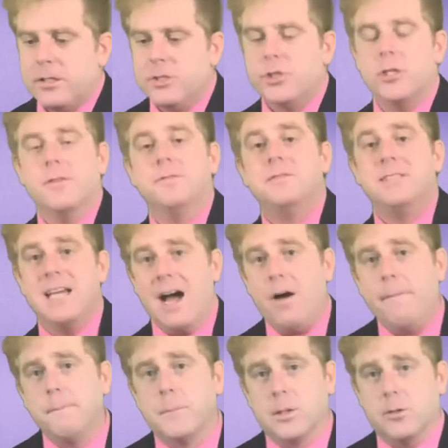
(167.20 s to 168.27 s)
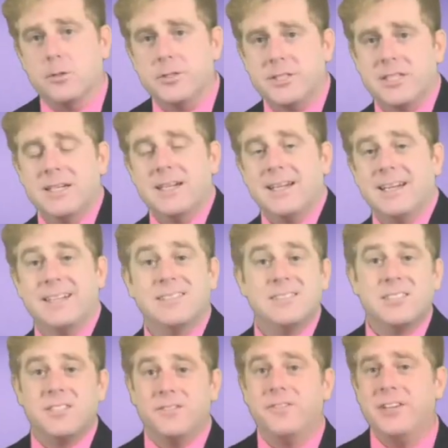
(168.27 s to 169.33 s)
of downburst in
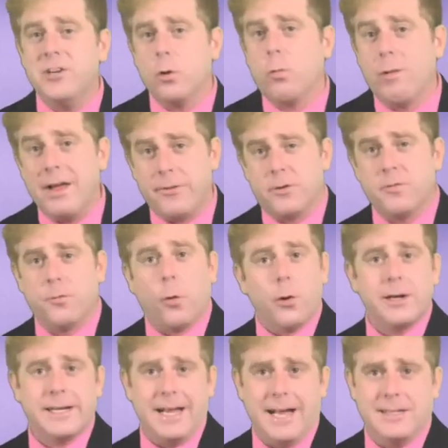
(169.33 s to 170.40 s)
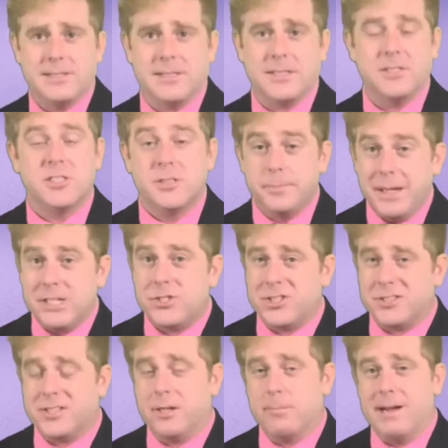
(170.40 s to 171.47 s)
severe weather forecasting,
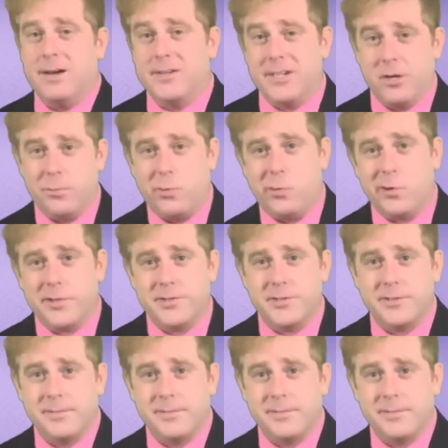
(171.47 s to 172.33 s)
especially around airports.